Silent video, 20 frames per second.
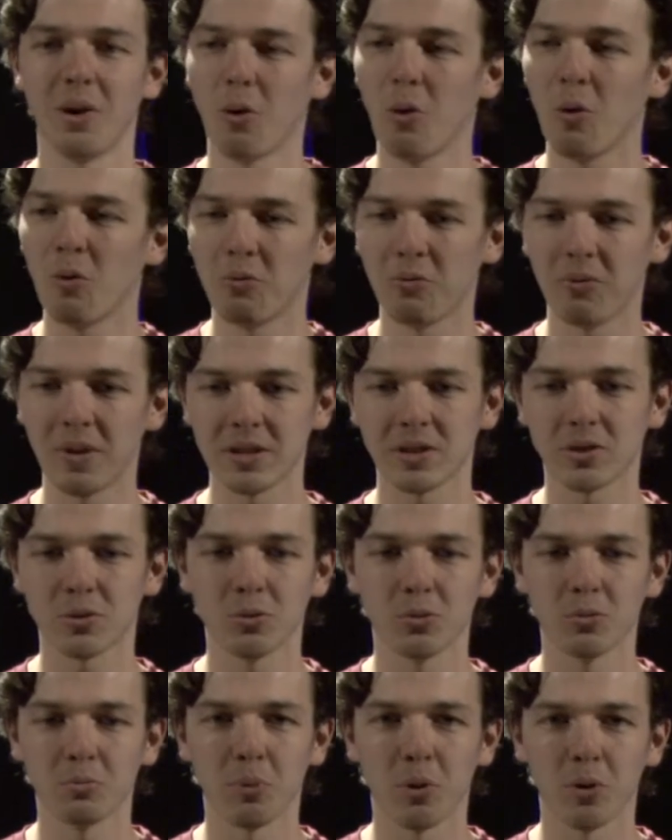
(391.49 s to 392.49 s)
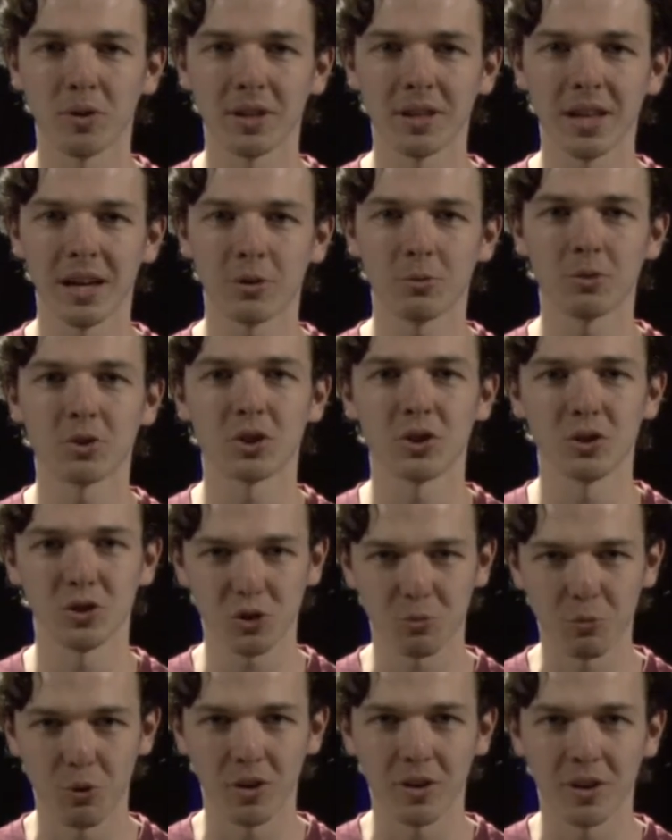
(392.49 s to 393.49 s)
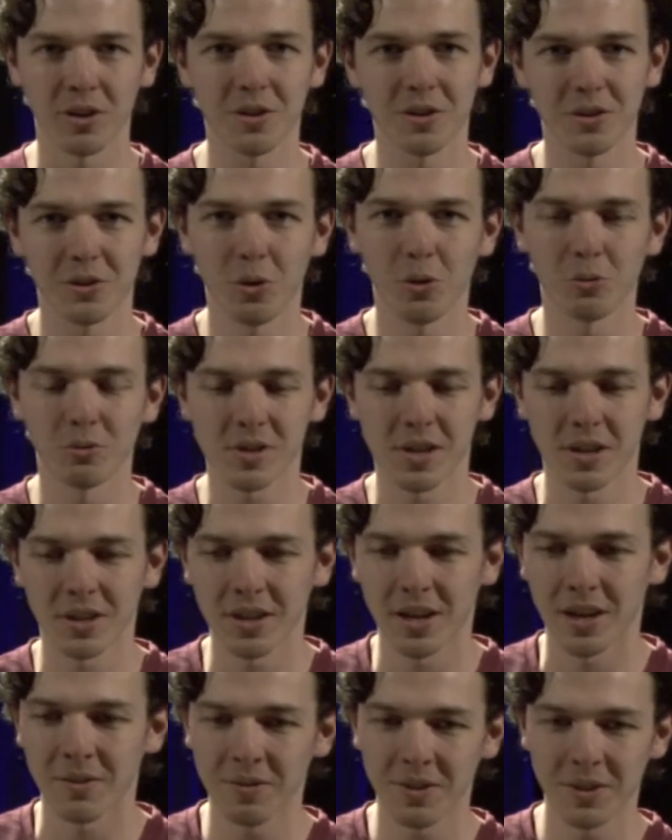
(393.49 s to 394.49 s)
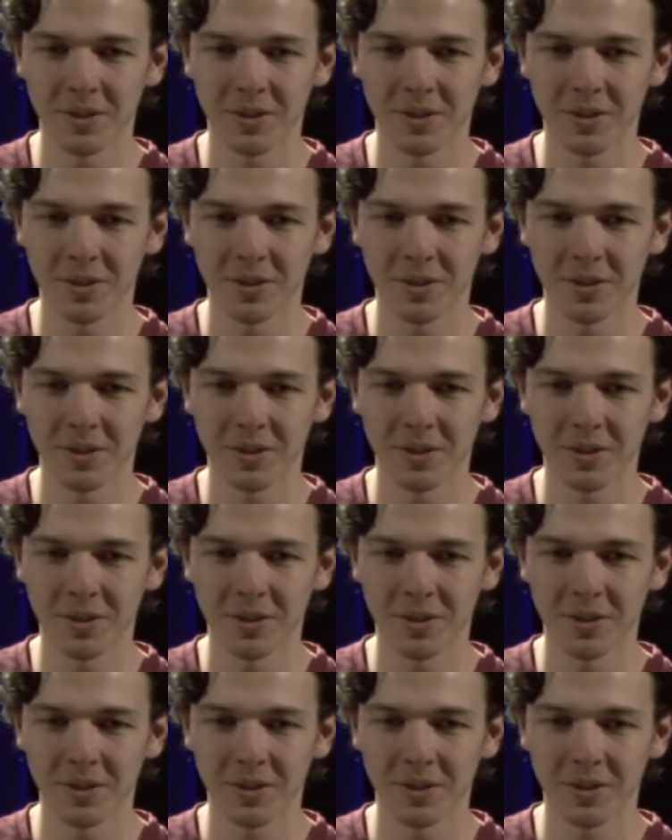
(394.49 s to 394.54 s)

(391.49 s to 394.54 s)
All physical body language smaller, always think that.